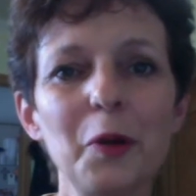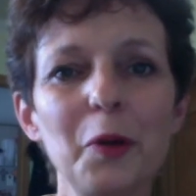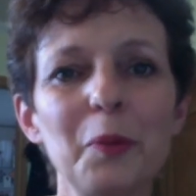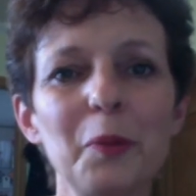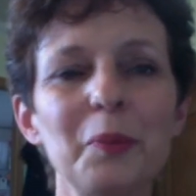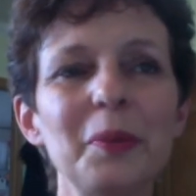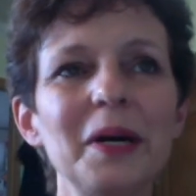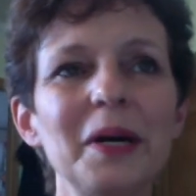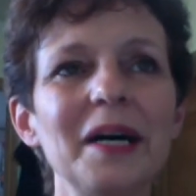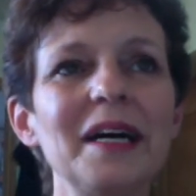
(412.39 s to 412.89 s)

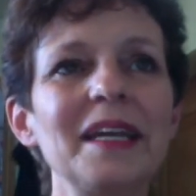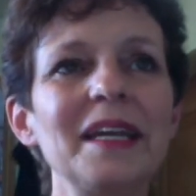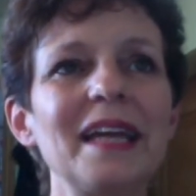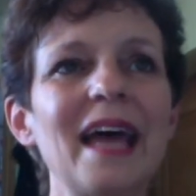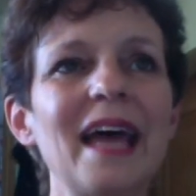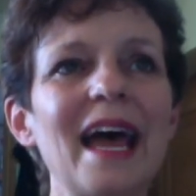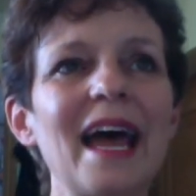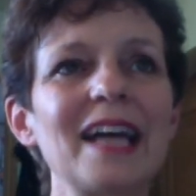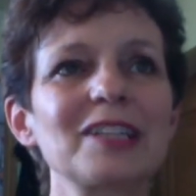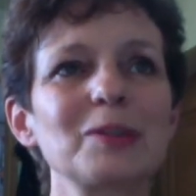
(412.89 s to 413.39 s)
But
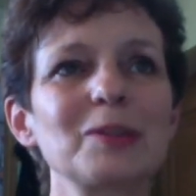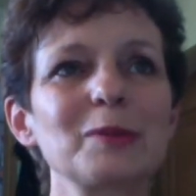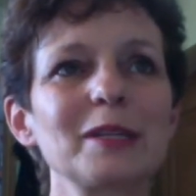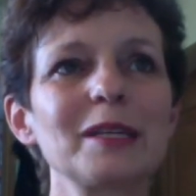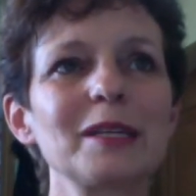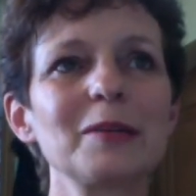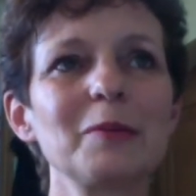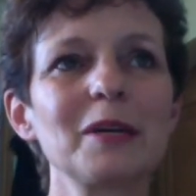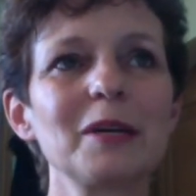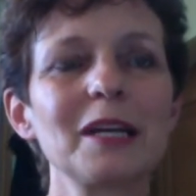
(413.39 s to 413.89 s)

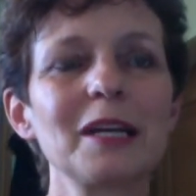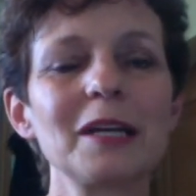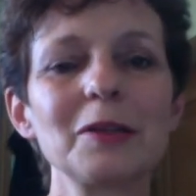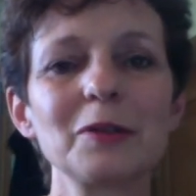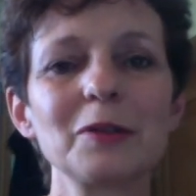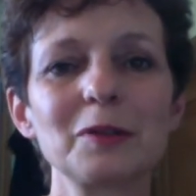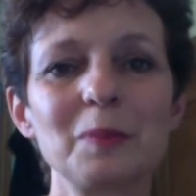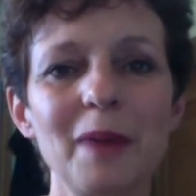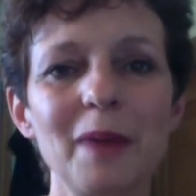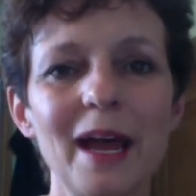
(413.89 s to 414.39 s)
actually, when I
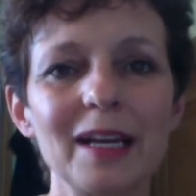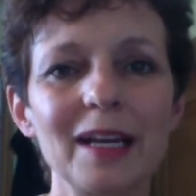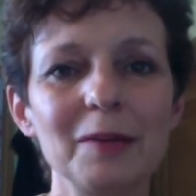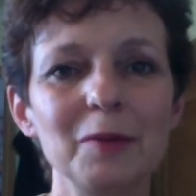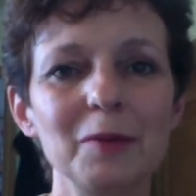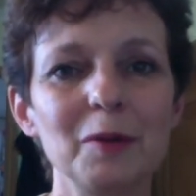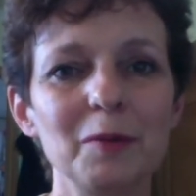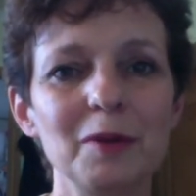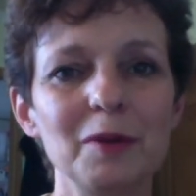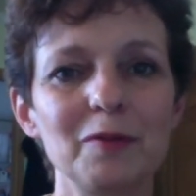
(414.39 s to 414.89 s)
looked back at
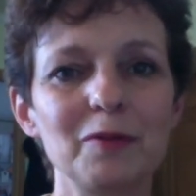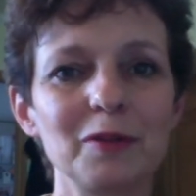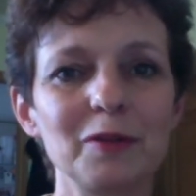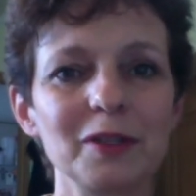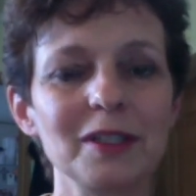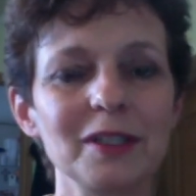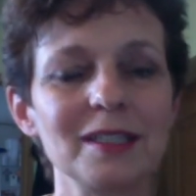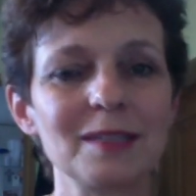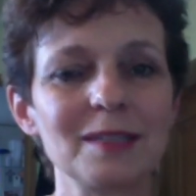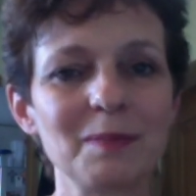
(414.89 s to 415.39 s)
what we've
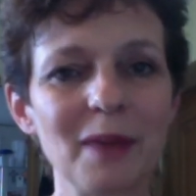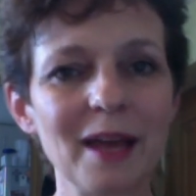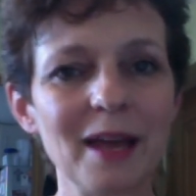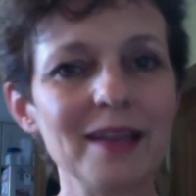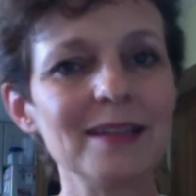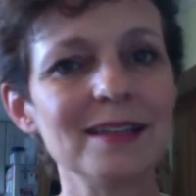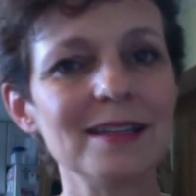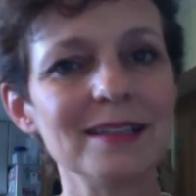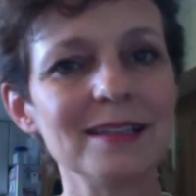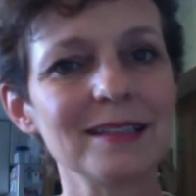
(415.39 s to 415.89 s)
really
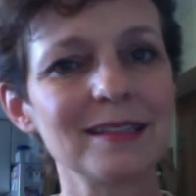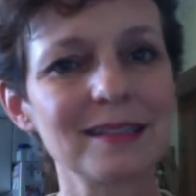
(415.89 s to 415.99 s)
spent,